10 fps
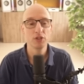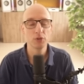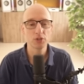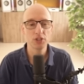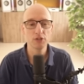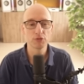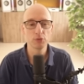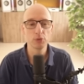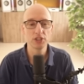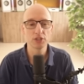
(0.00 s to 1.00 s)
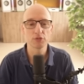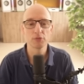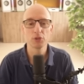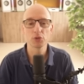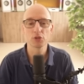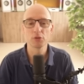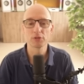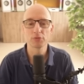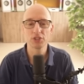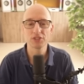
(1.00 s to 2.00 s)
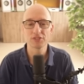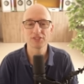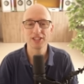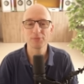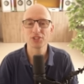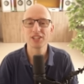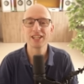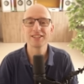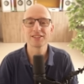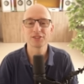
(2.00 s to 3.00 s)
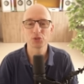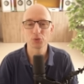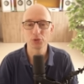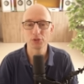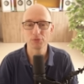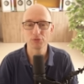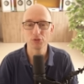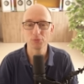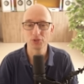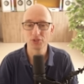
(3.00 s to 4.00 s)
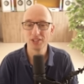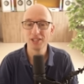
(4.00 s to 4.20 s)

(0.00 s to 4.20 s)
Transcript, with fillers: You can see a full list of the most common resistor types and their distortion performance.